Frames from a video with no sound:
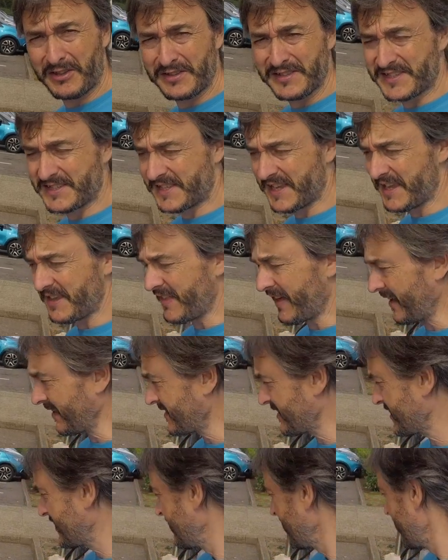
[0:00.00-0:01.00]
see that.
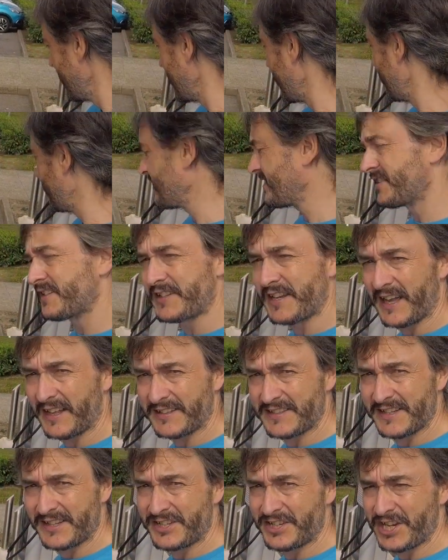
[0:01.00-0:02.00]
And it
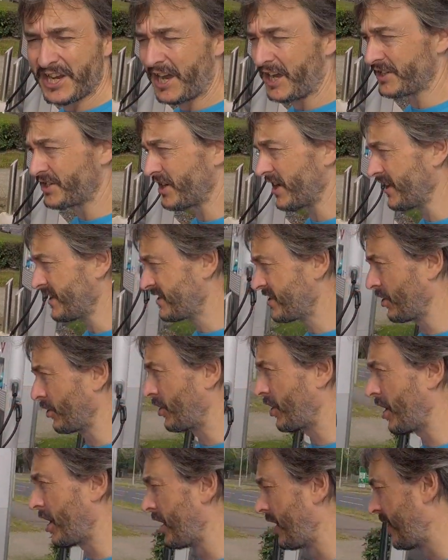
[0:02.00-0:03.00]
started charging. It
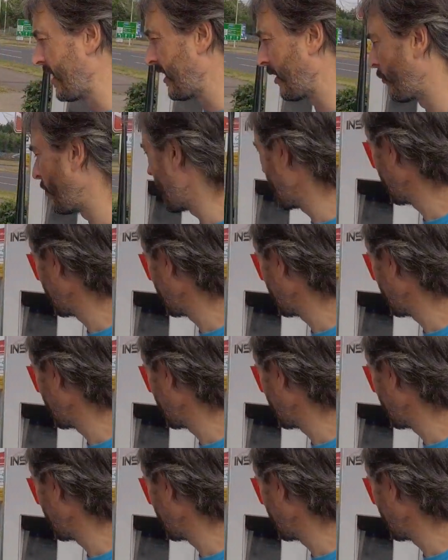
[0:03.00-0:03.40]
took a little while